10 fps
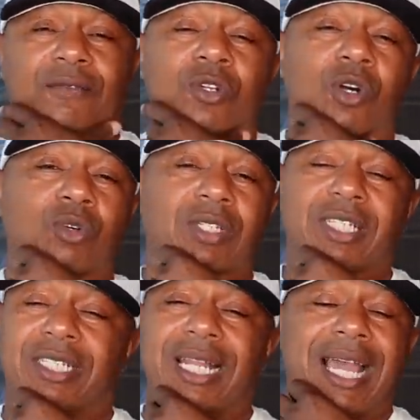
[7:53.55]
you know,
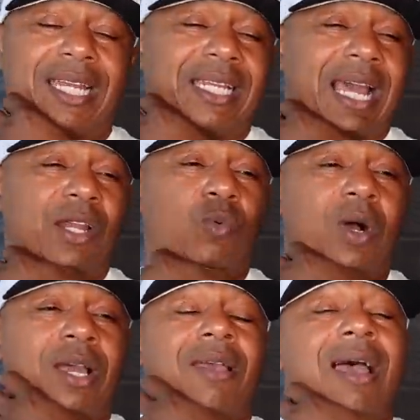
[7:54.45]
since
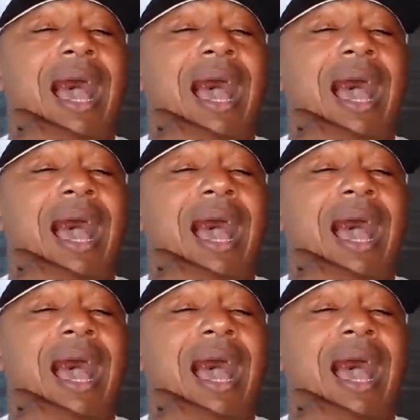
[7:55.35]
1991.